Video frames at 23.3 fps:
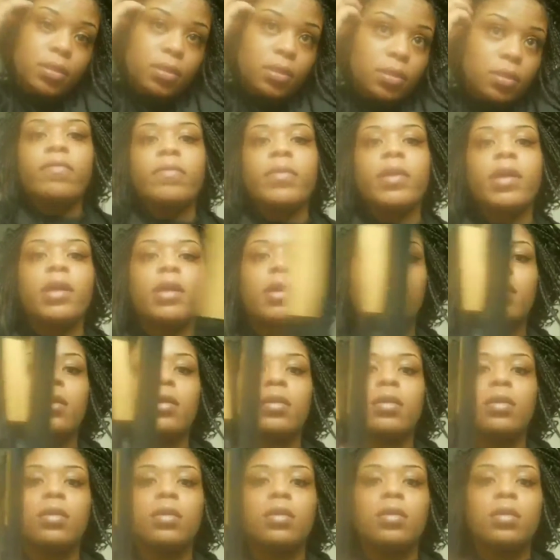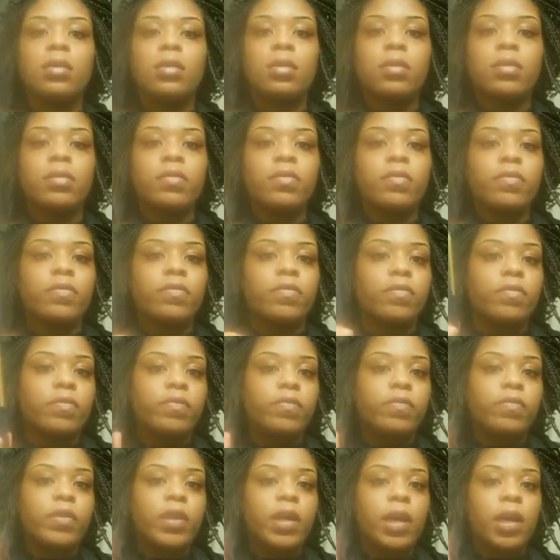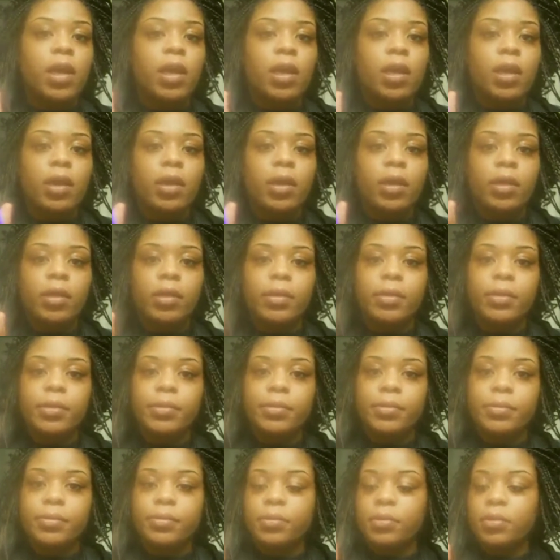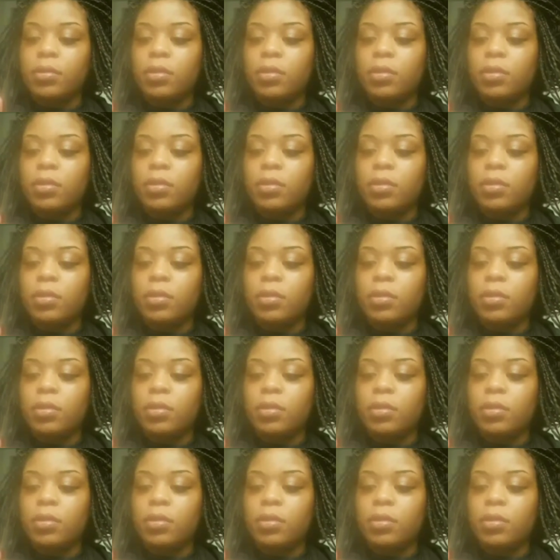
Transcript: I have my flat iron